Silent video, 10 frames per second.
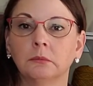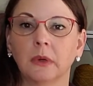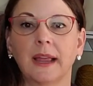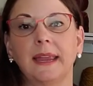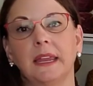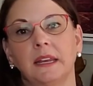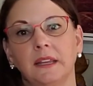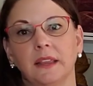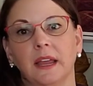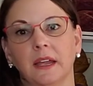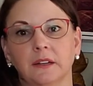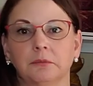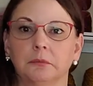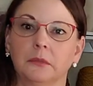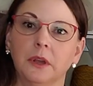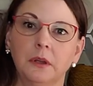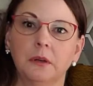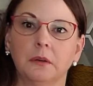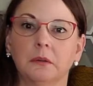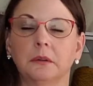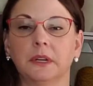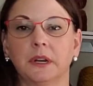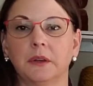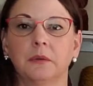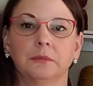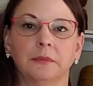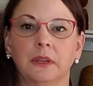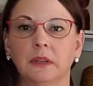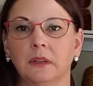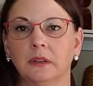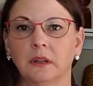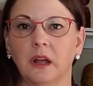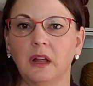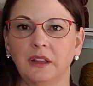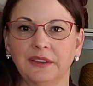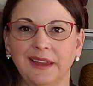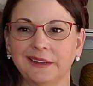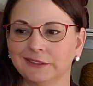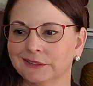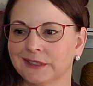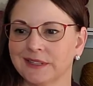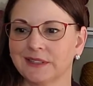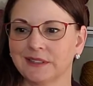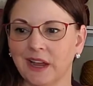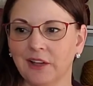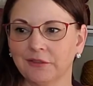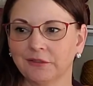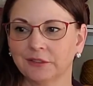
I can't eat that. No, all of that stuff.